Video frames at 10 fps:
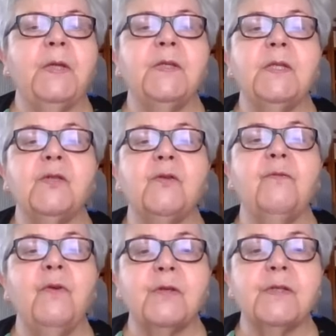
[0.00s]
It is the
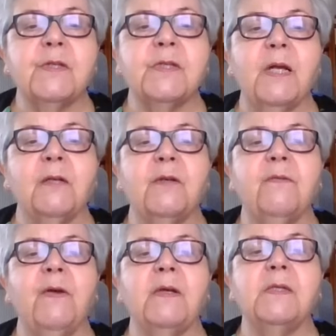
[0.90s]
first
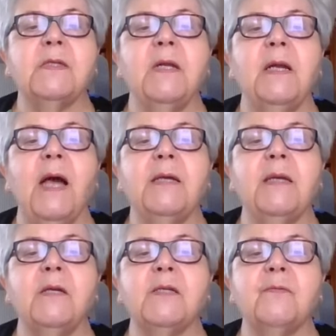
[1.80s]
sacrifice
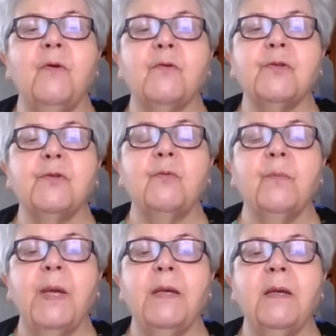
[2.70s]
Lyra is forced to
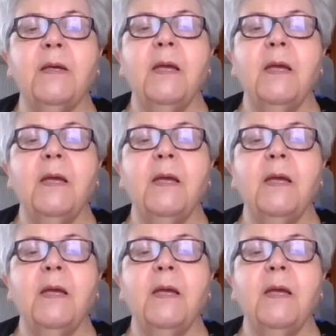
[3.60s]
make,